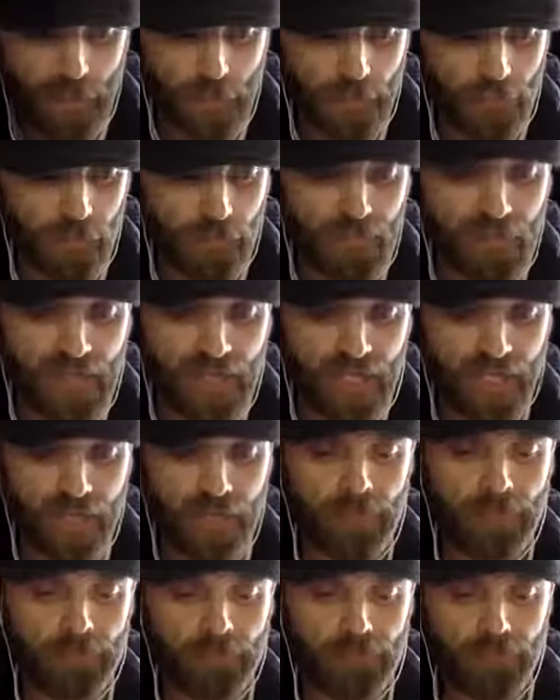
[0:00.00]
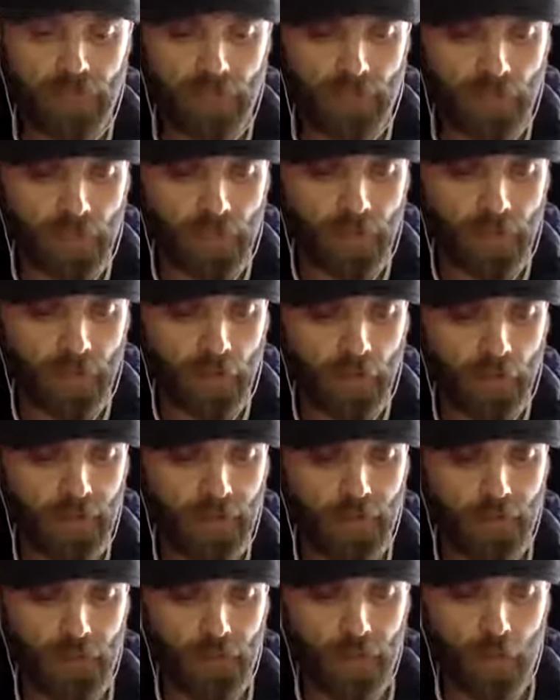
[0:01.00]
Would be like, you know,
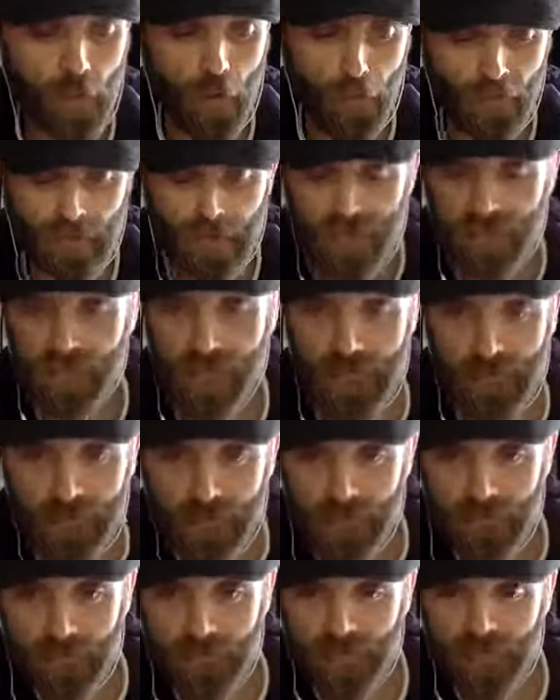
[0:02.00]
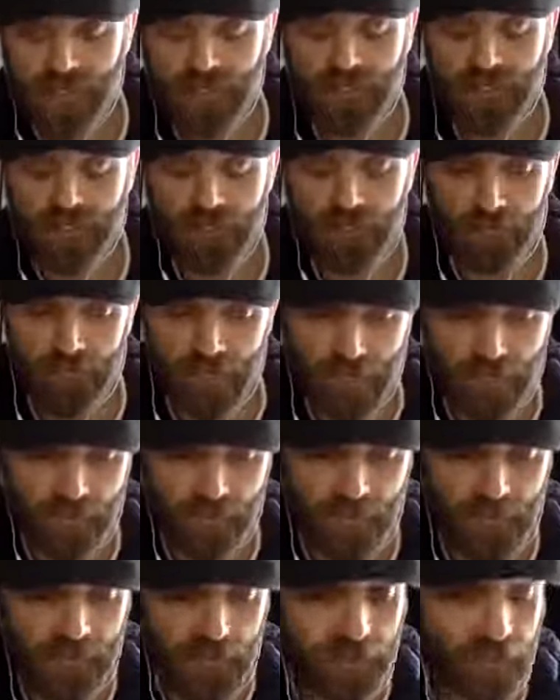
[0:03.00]
if you were overly sensitive, easily
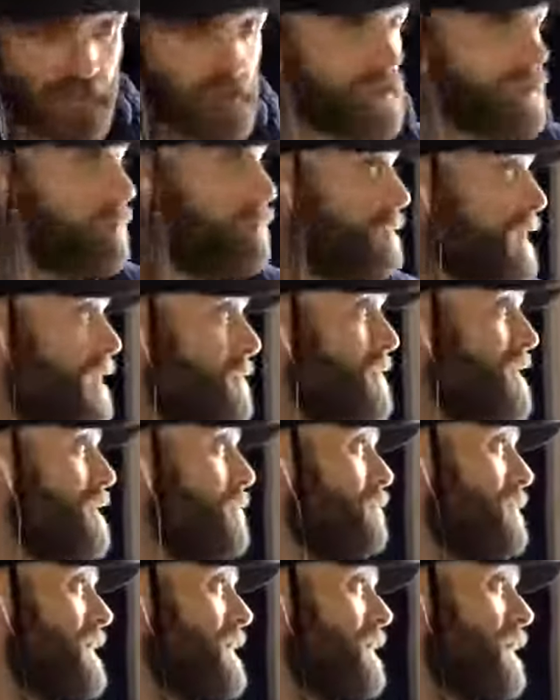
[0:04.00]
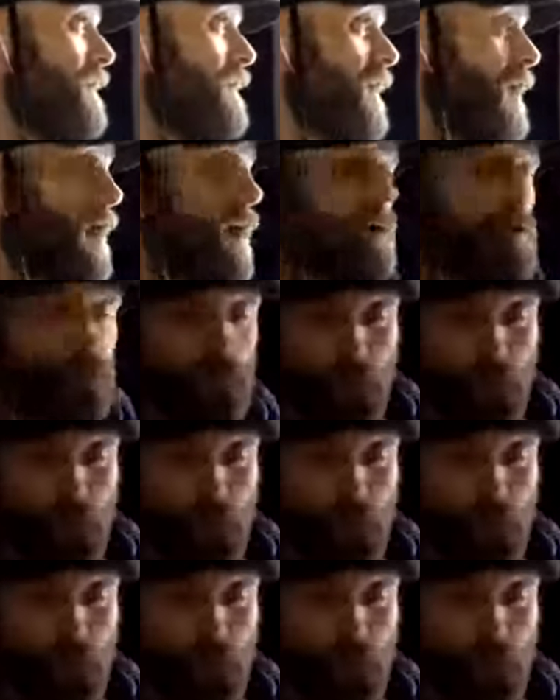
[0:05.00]
offended, maybe being a guard